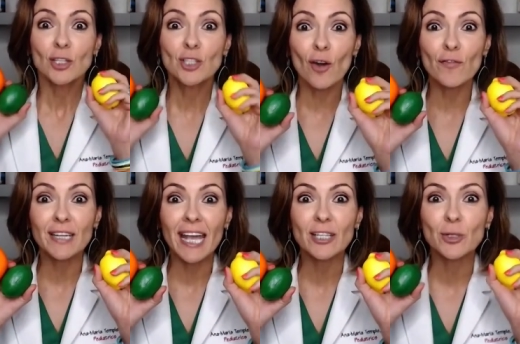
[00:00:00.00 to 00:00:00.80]
don't
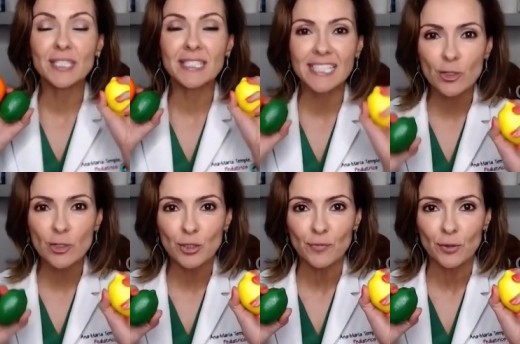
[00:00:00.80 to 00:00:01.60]
forget your
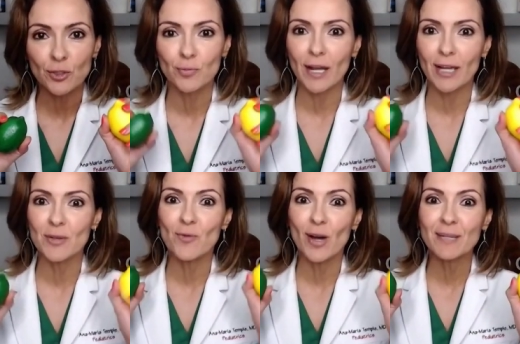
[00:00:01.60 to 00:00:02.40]
citrus fruits right
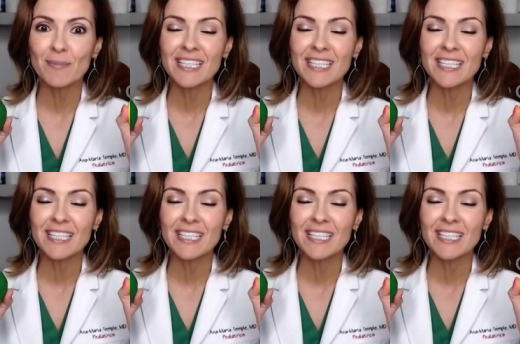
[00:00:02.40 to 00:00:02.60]
we want them